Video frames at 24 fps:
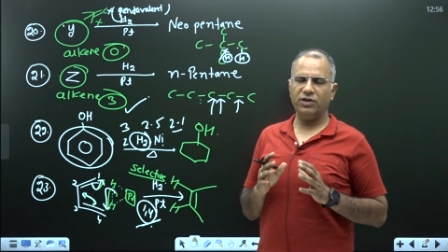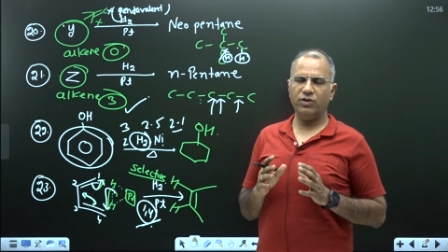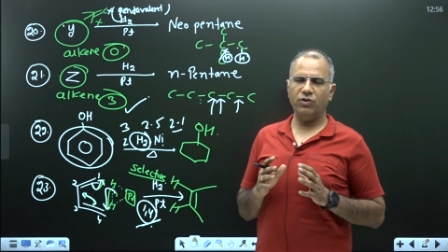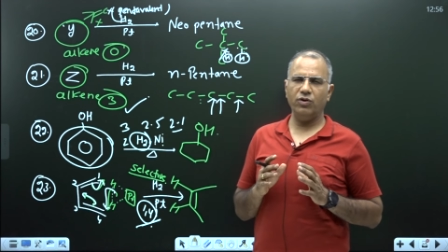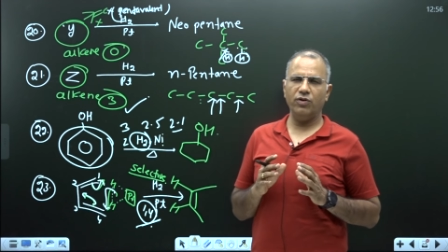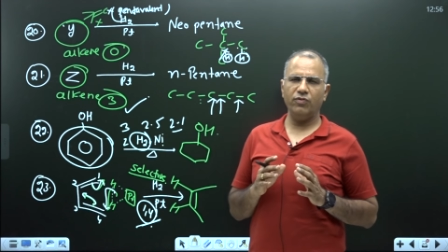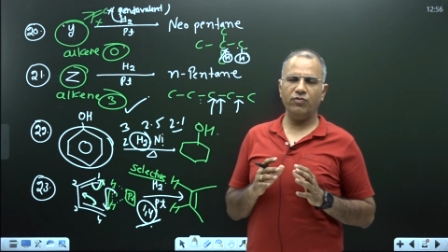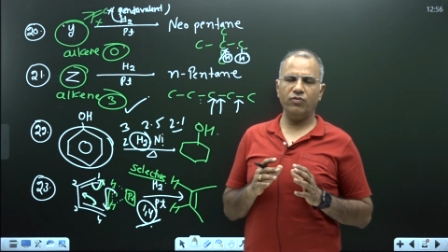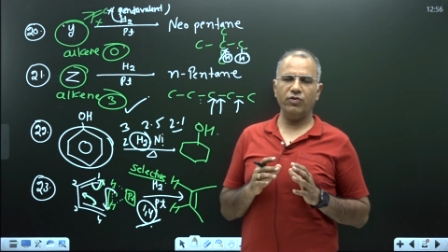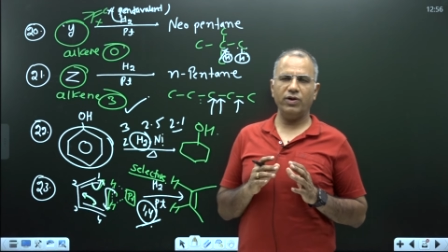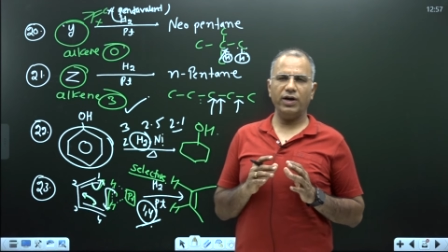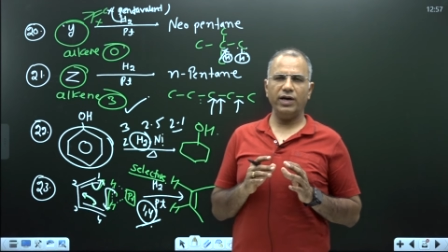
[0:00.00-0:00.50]
You
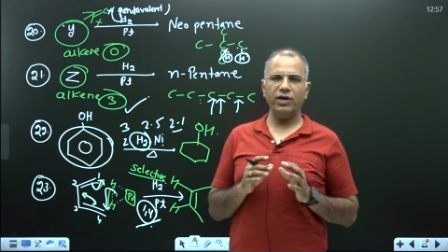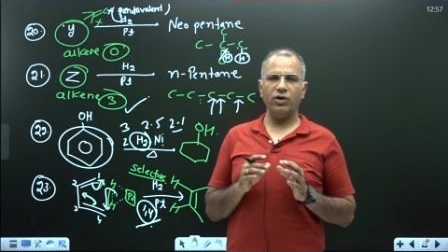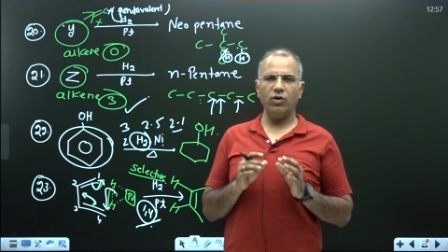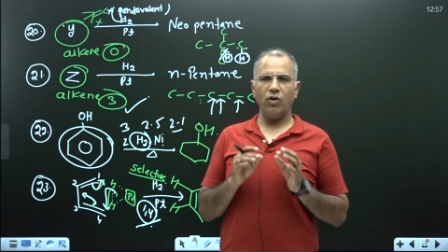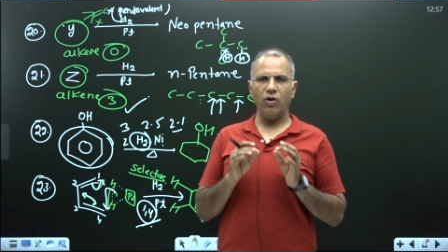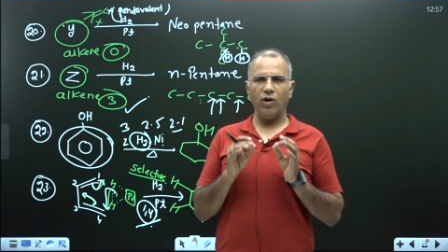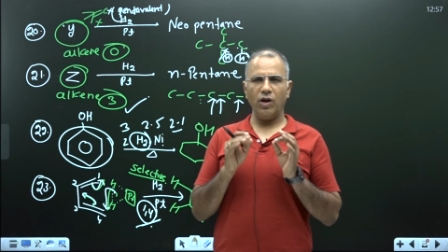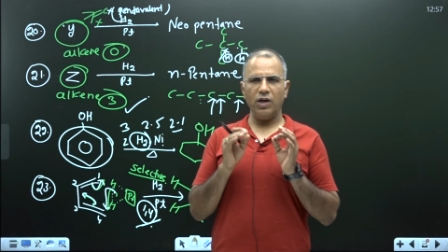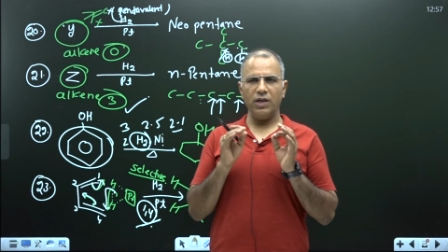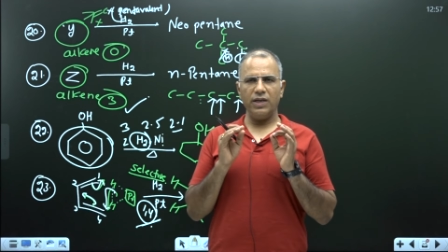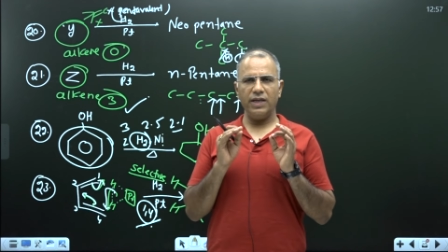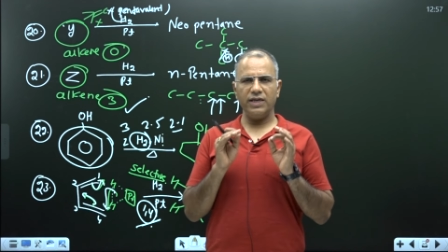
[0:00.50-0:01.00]
have to write
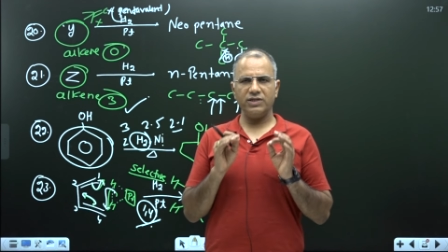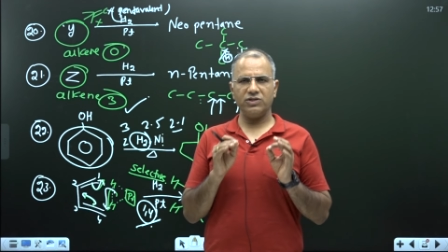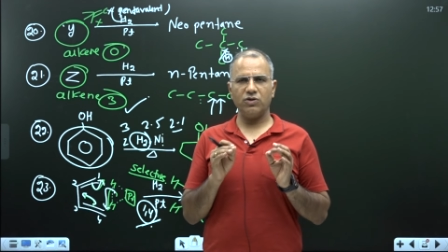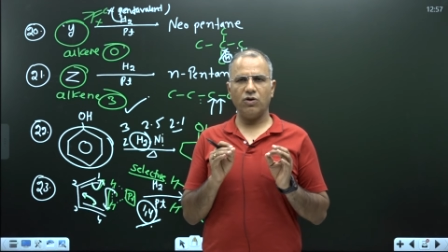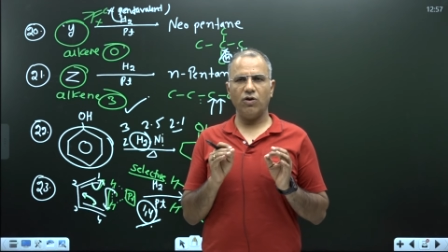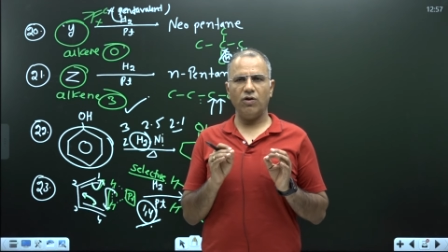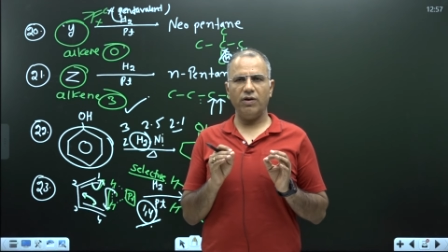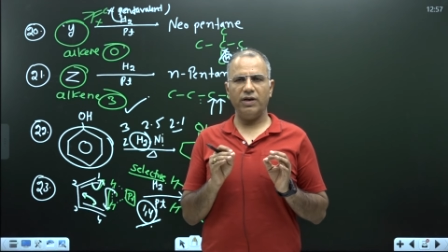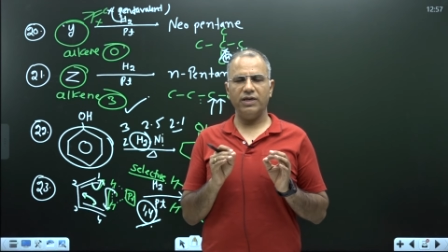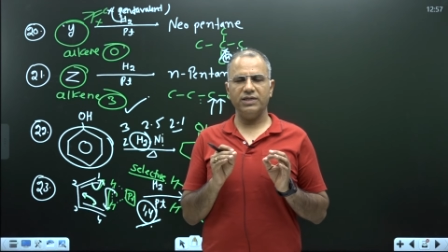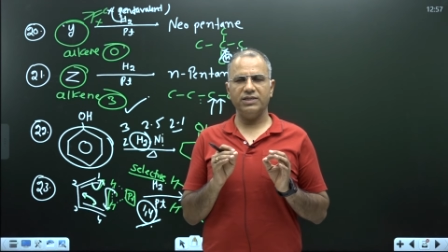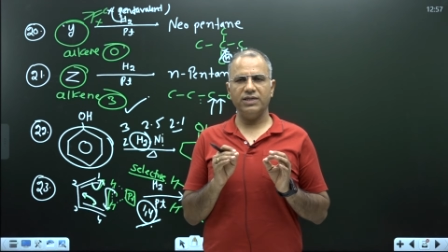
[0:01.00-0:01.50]
all the
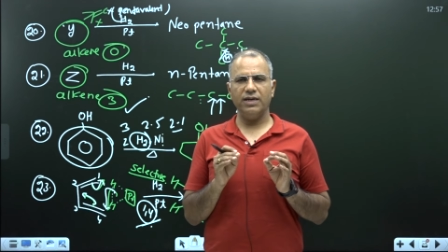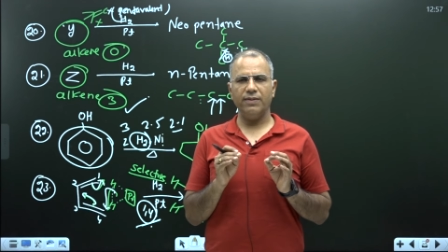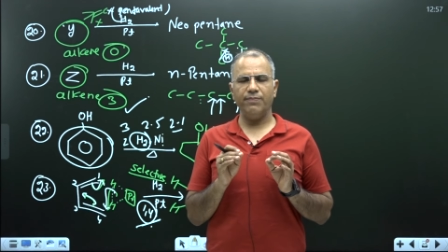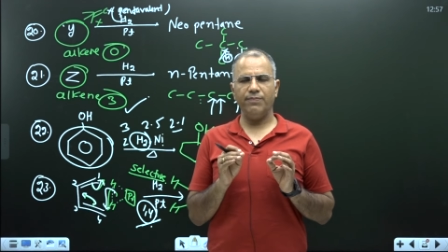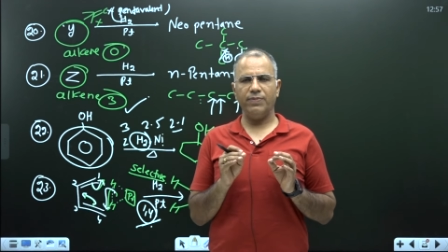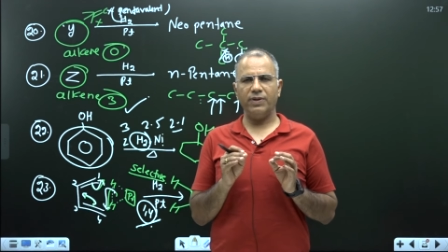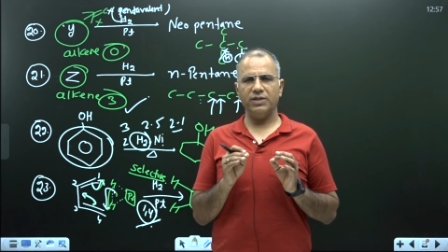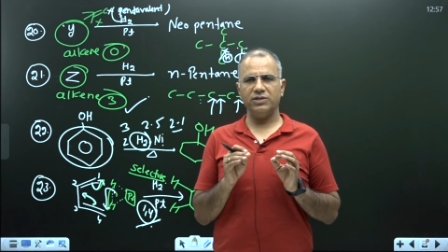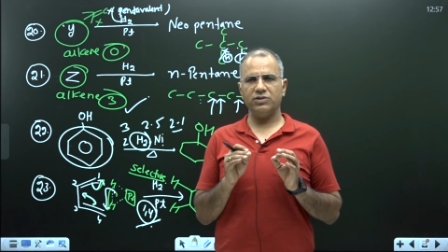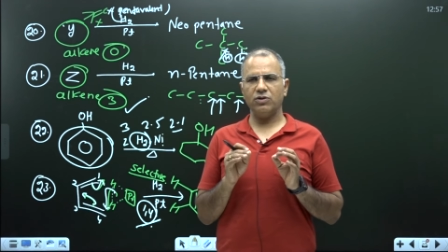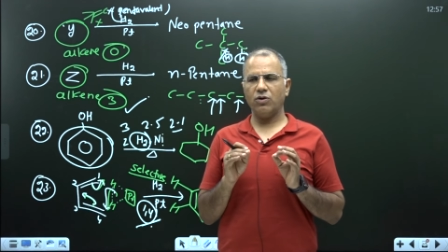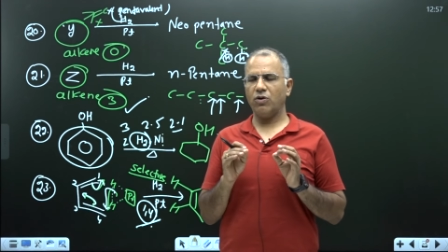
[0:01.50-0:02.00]
solved
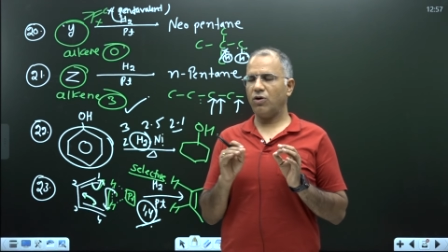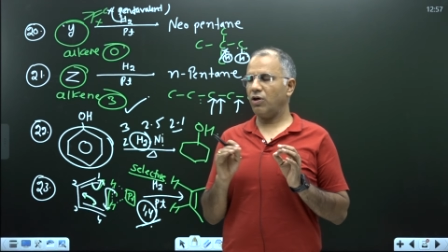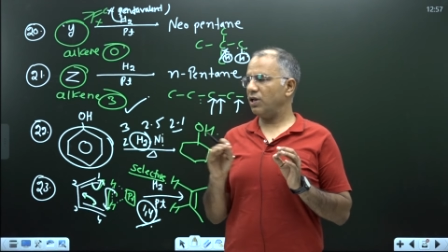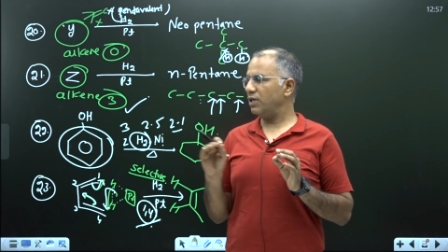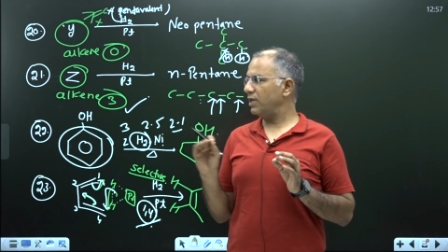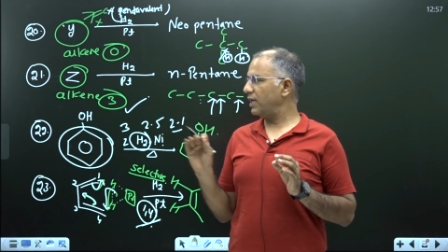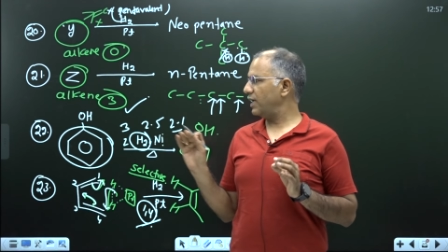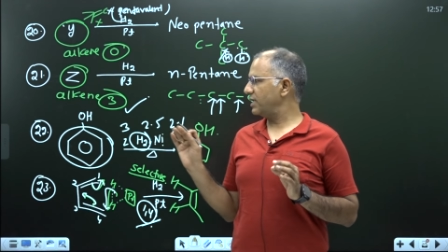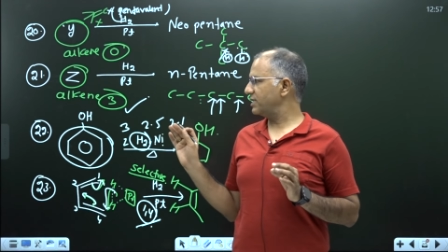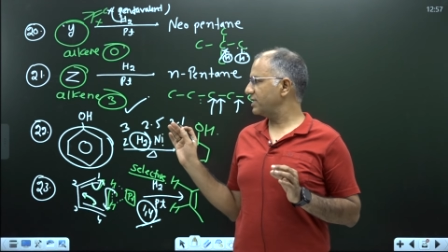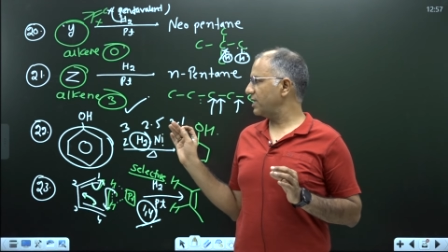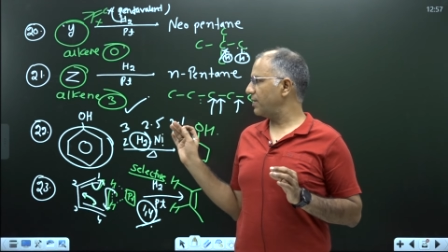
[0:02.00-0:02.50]
examples, all
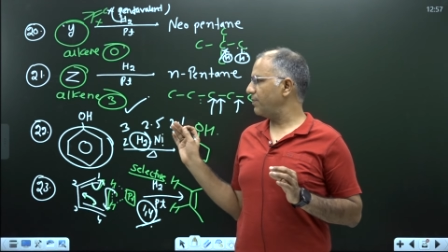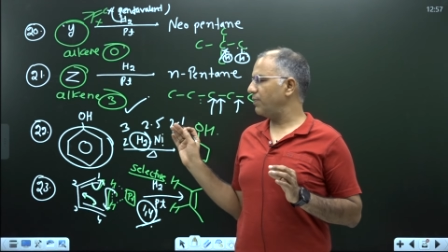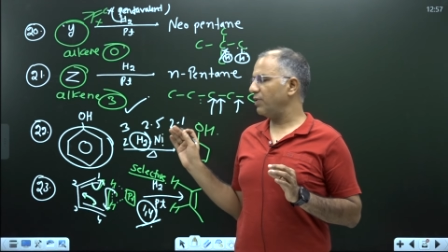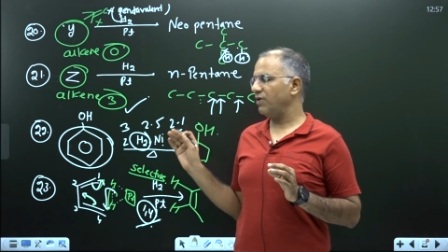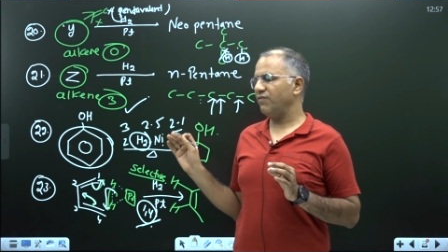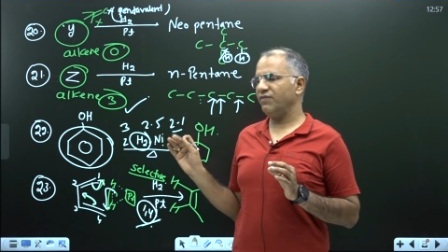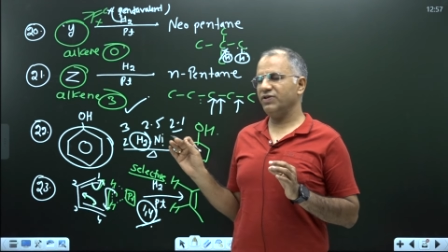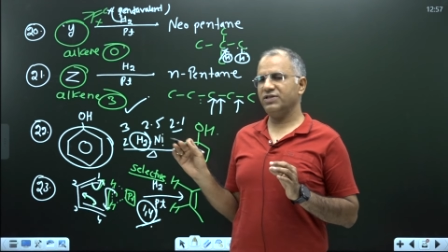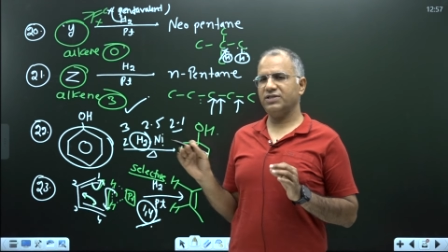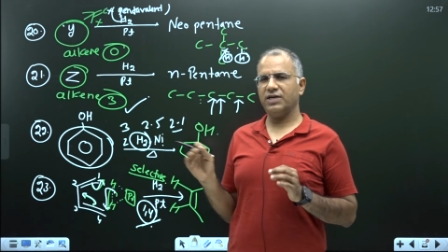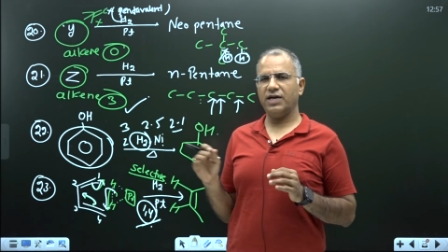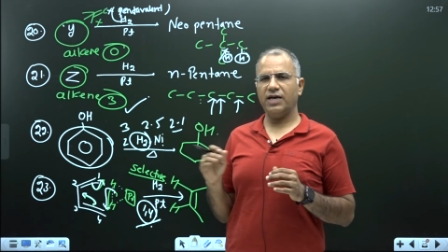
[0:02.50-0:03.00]
the
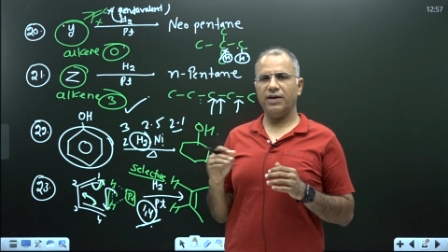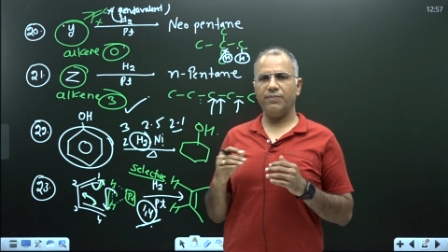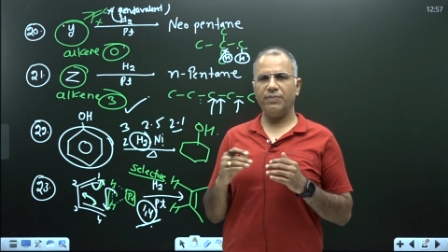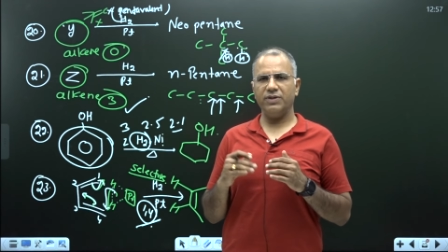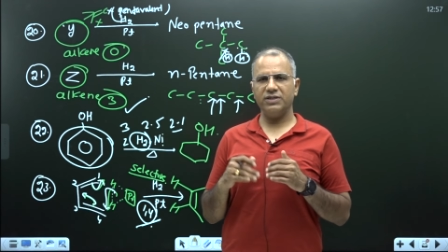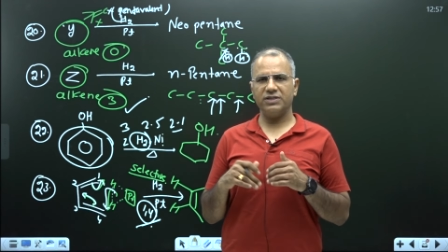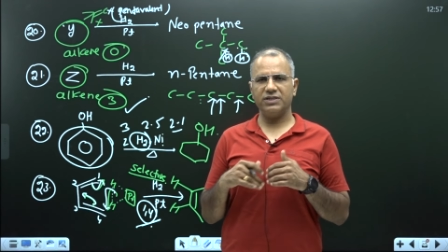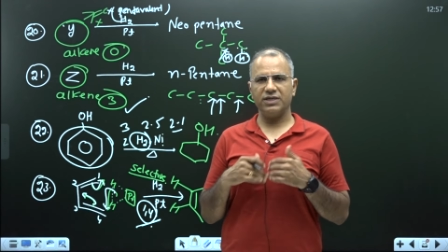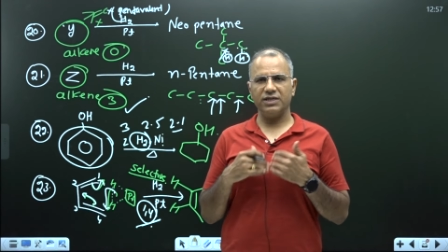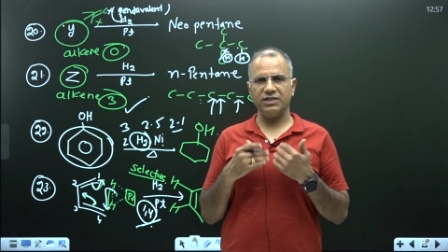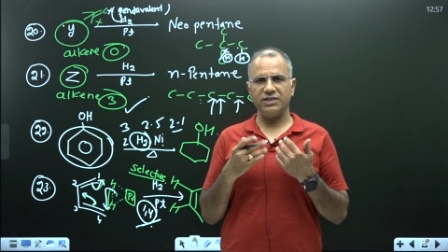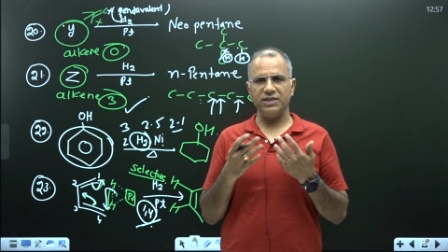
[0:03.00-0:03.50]
examples which I am
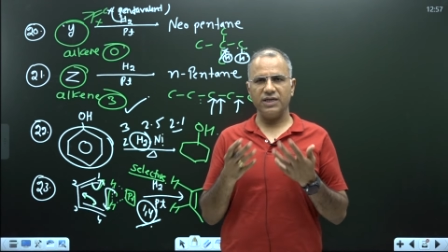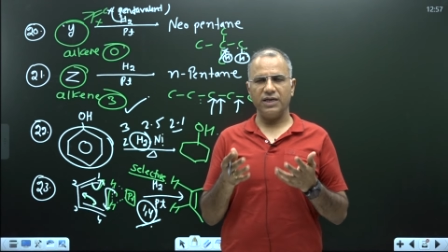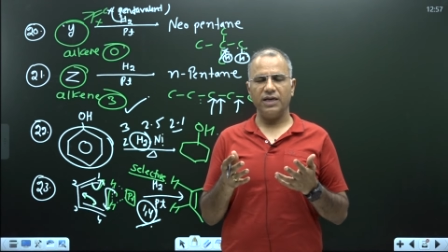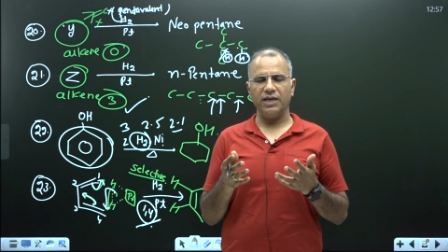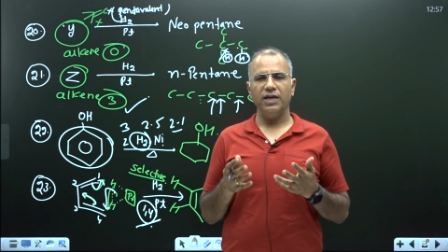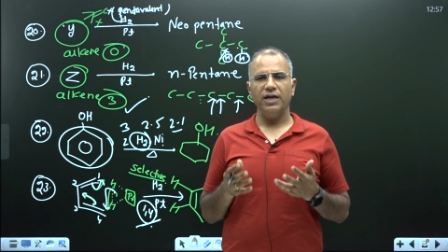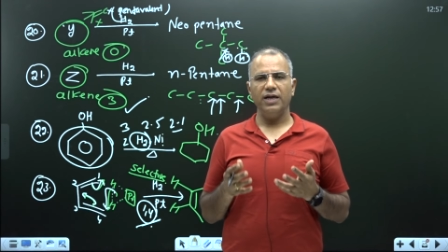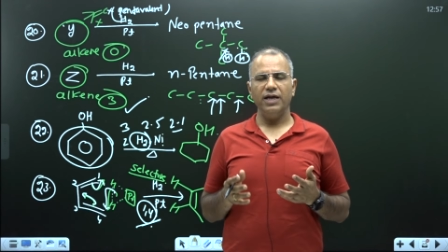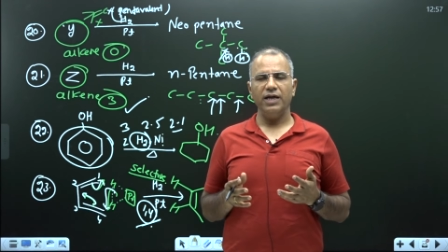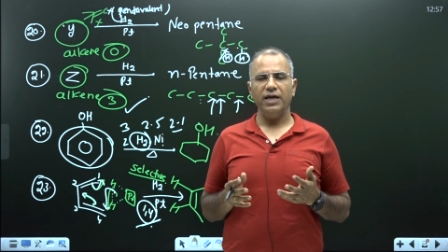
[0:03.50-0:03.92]
discussing.